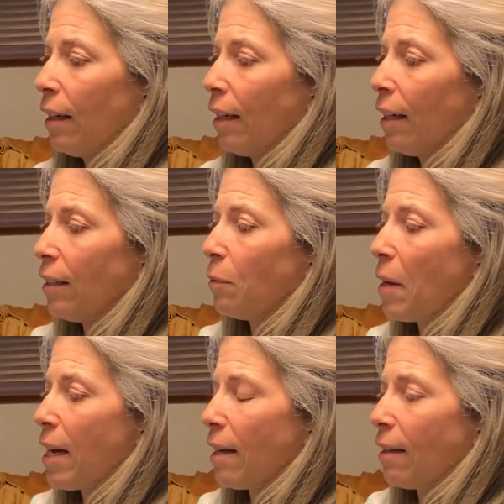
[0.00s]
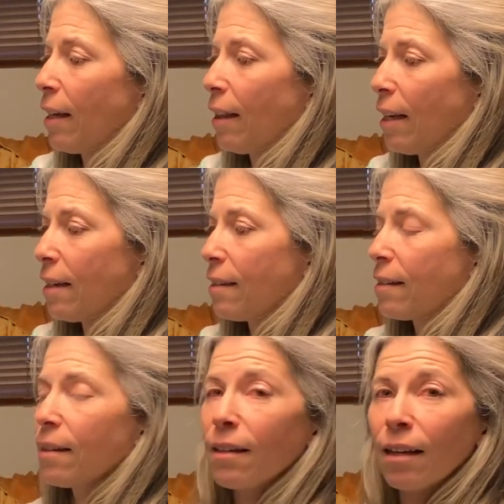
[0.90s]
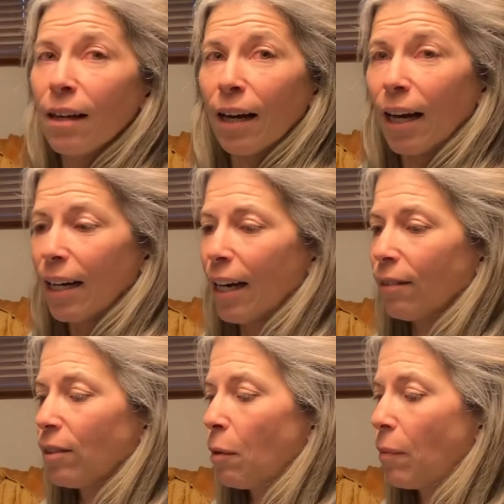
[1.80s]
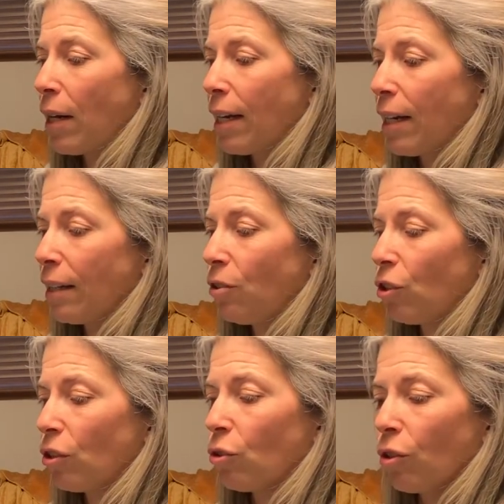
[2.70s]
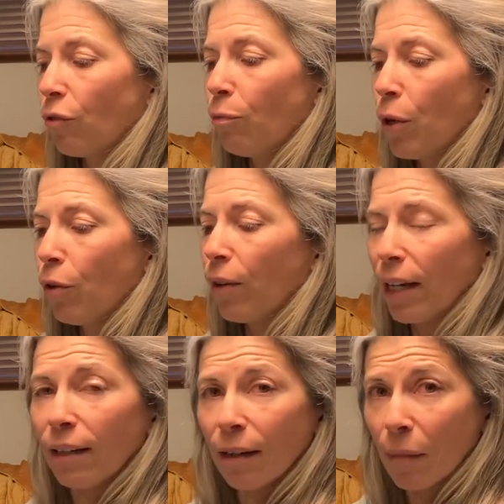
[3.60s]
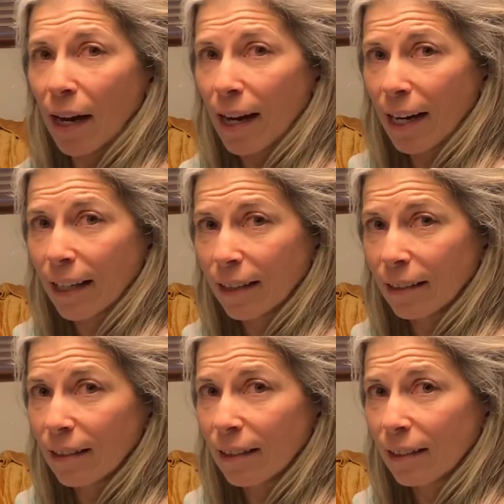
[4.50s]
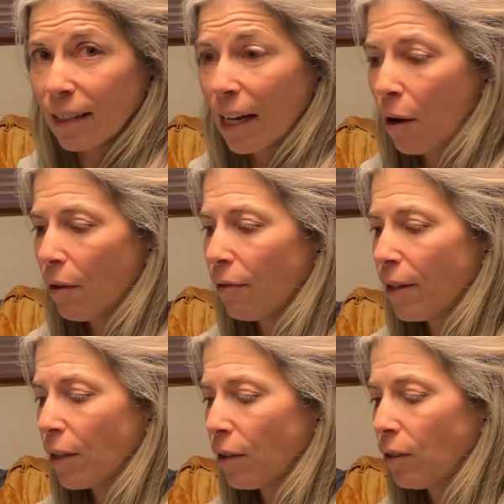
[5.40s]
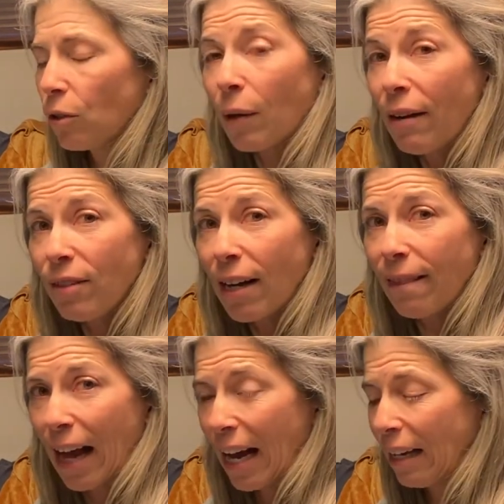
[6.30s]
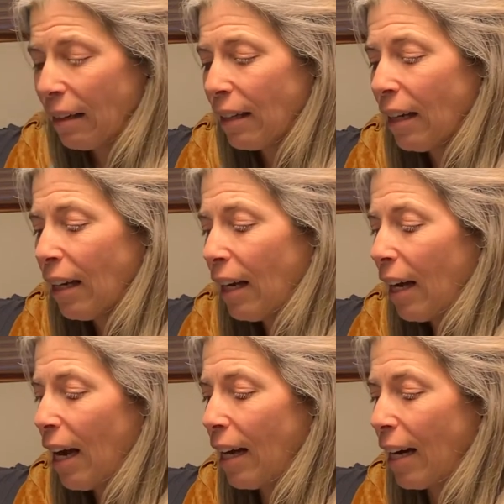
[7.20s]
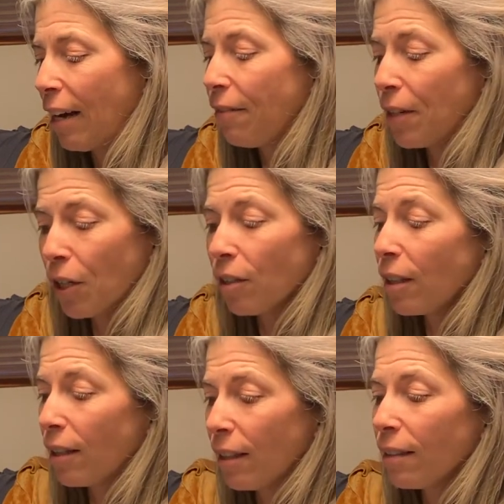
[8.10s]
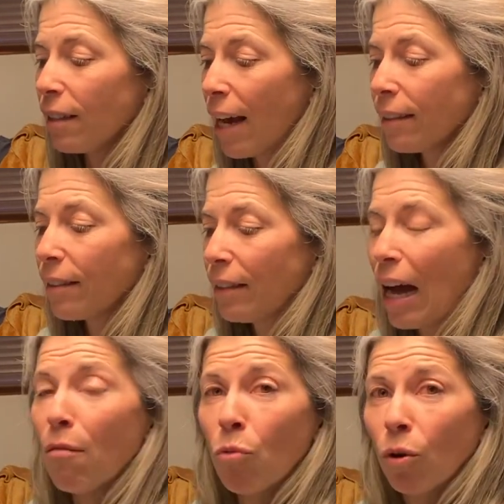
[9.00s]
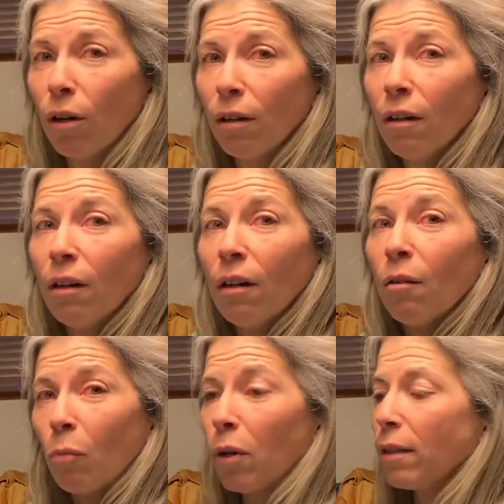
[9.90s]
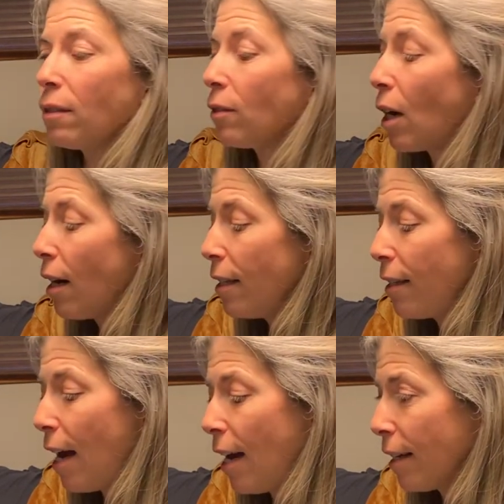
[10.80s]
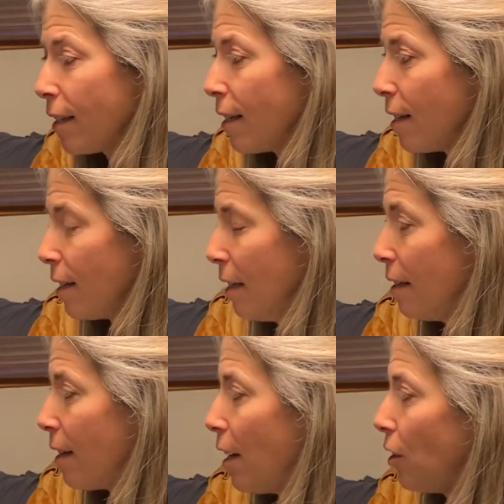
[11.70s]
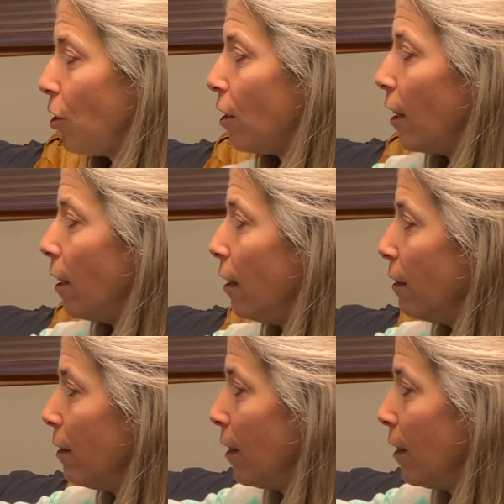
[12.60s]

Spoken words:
and my hand like this, and have somebody just sort of move it in my hand to see how it feels. So I've done that, and I feel that this has a lot more points of contact and such than